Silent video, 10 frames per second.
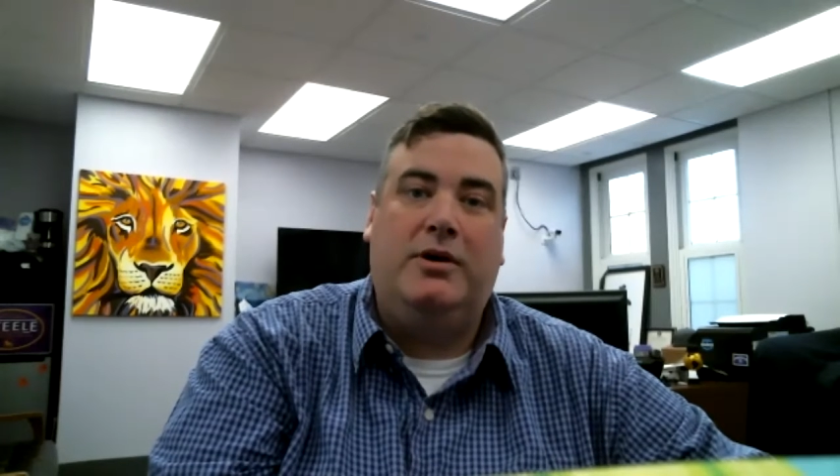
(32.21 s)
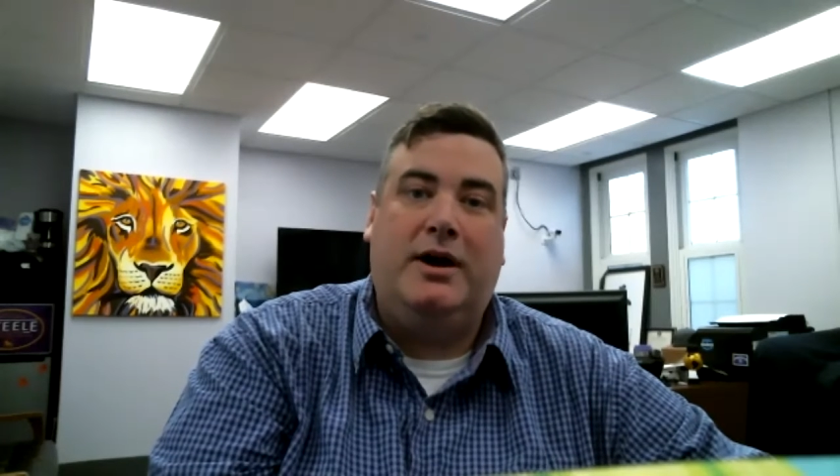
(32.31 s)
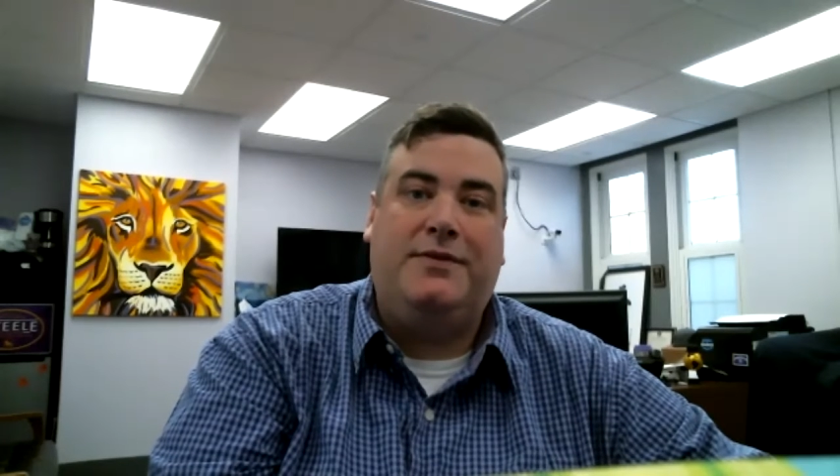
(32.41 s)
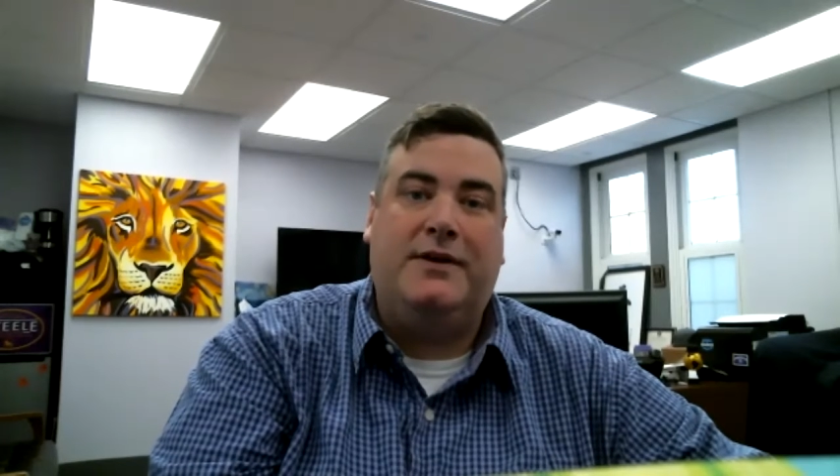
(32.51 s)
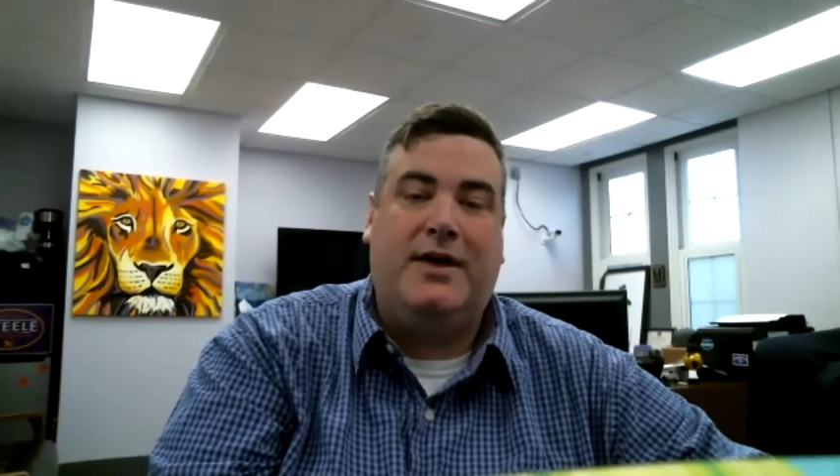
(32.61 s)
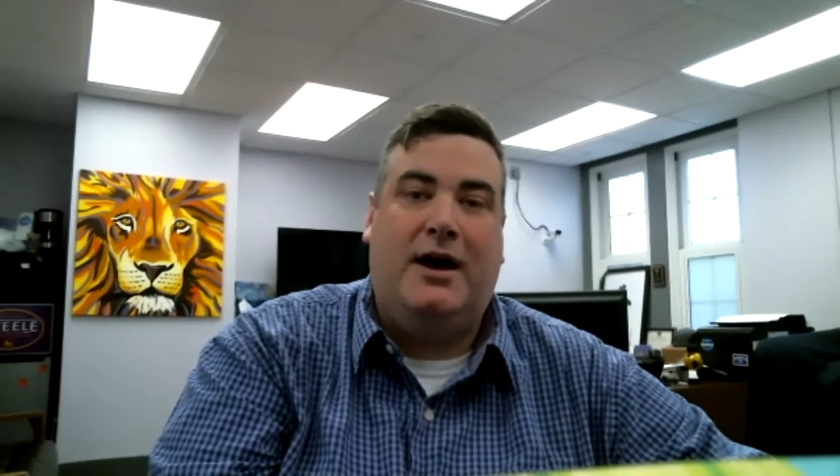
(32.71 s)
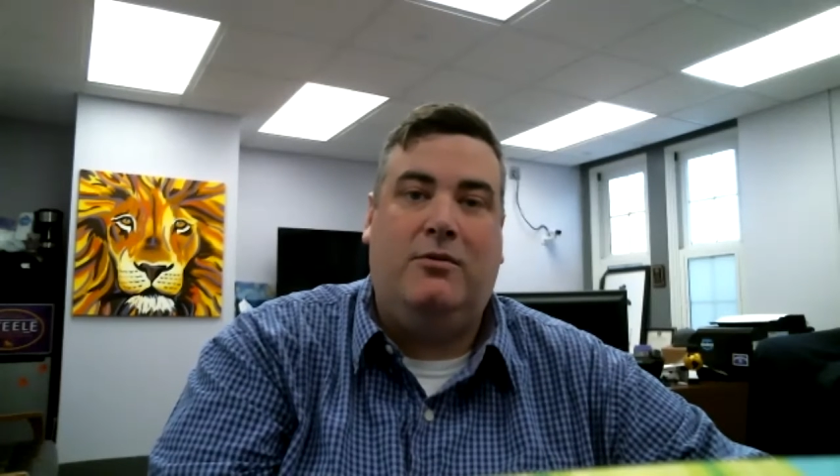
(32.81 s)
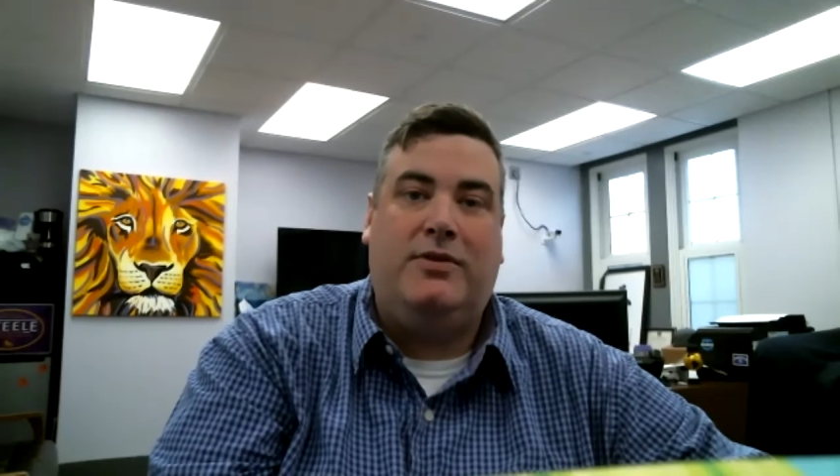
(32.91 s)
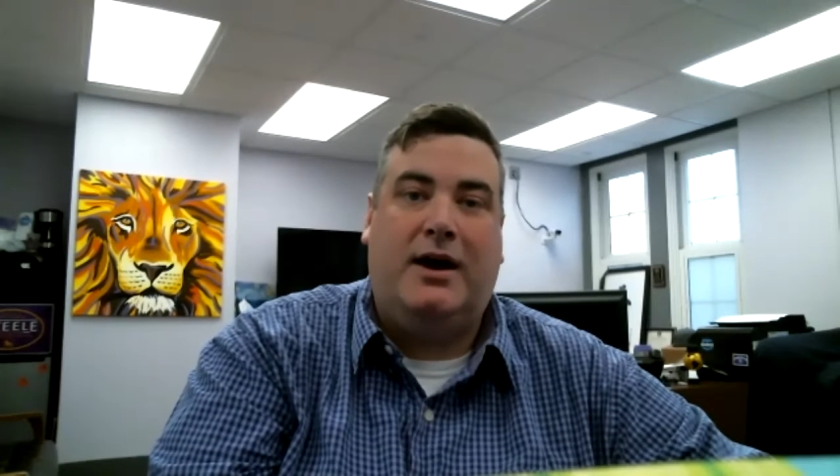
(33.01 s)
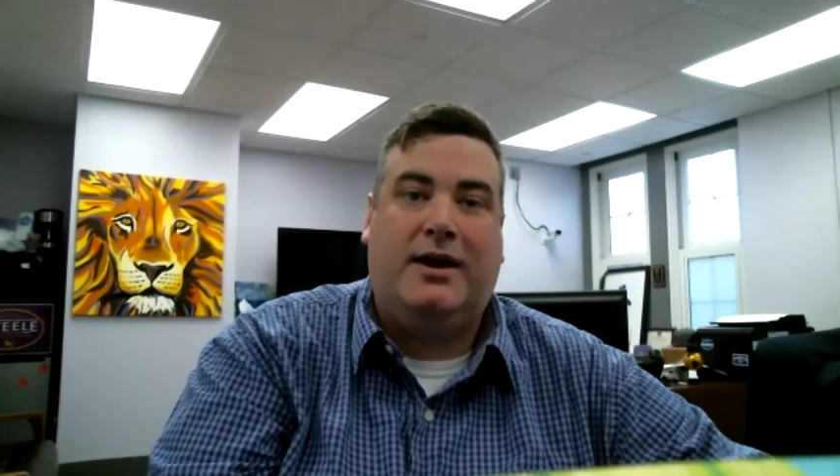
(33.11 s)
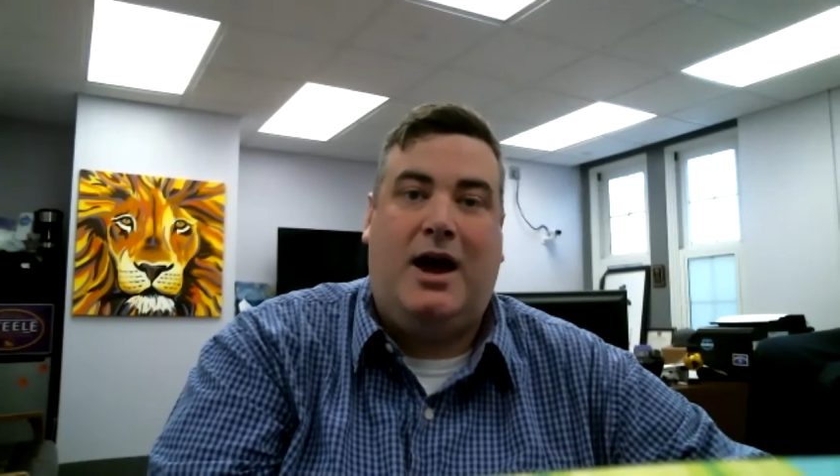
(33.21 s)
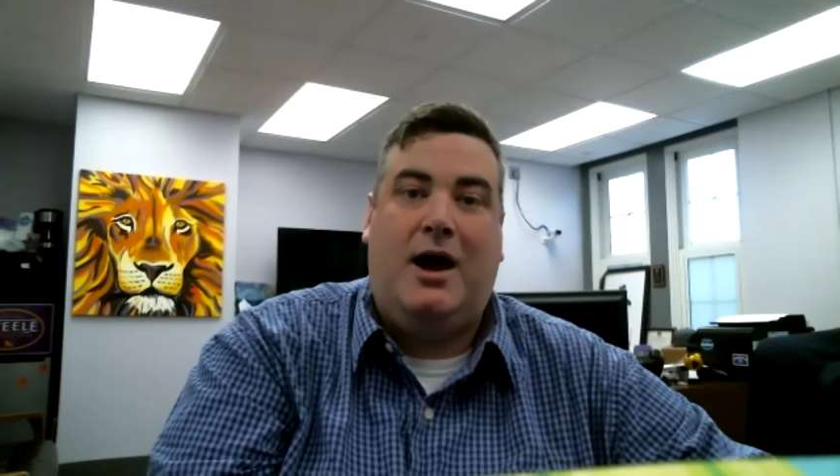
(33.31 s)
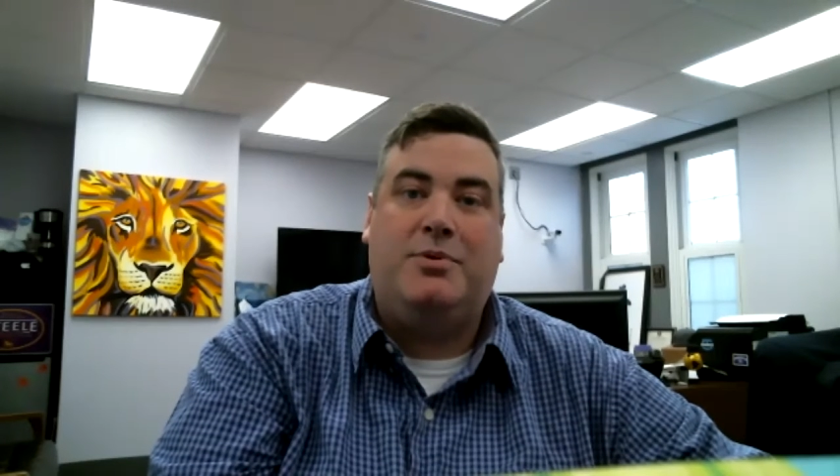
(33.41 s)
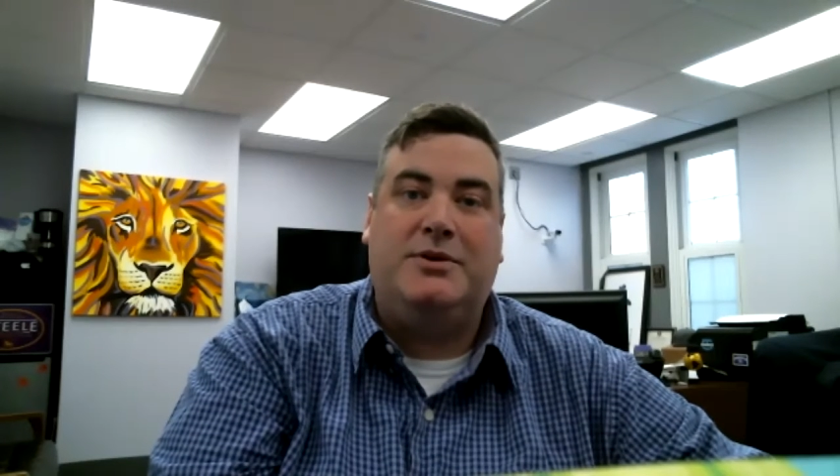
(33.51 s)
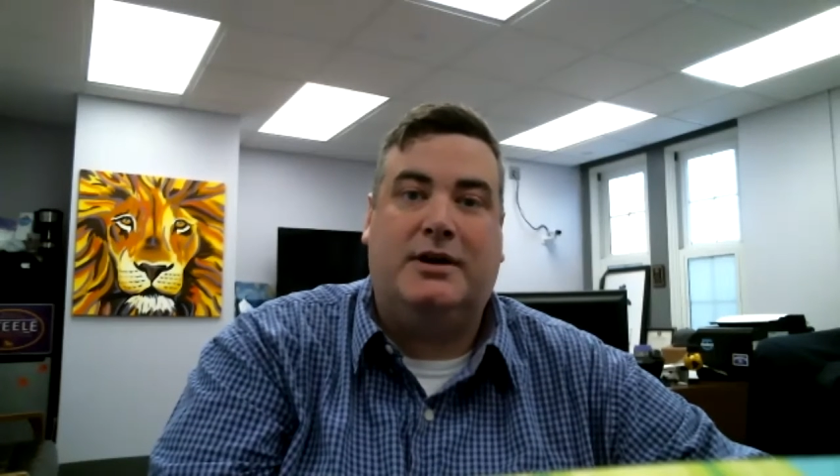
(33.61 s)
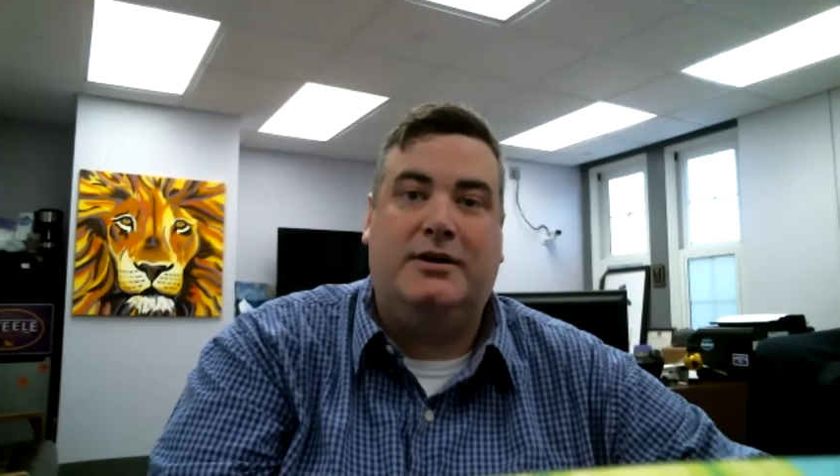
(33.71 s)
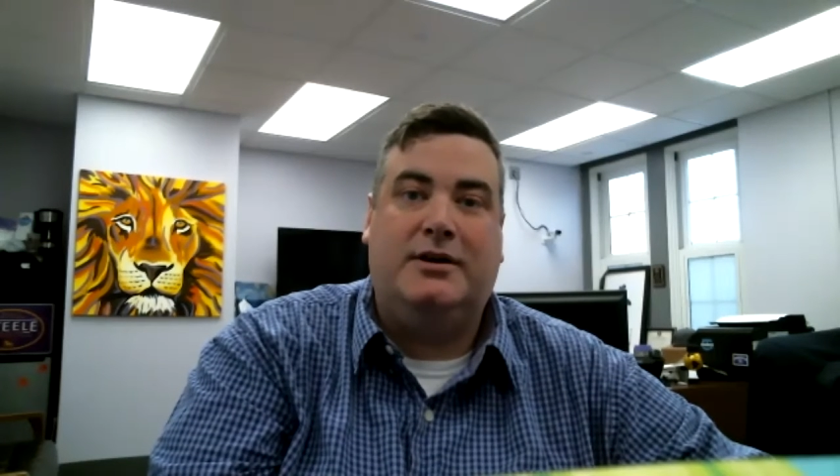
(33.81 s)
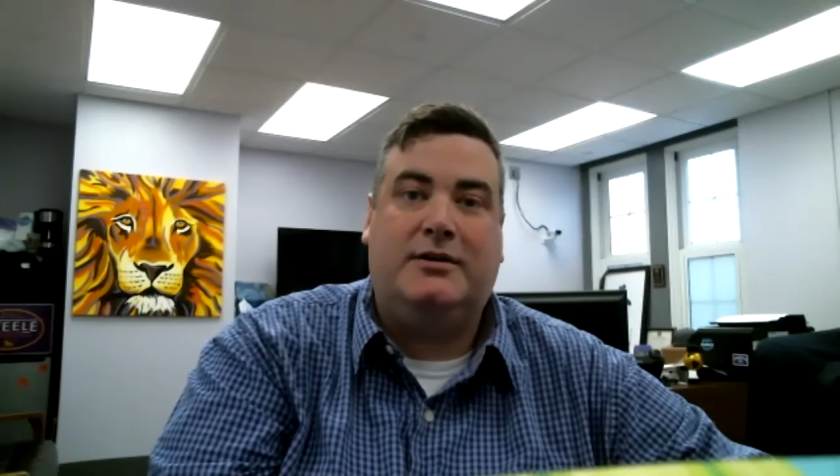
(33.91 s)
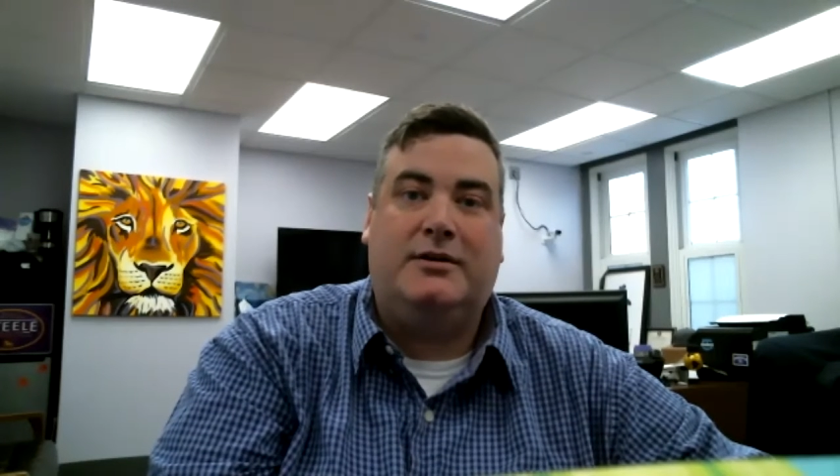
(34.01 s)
And I think that that gap is going to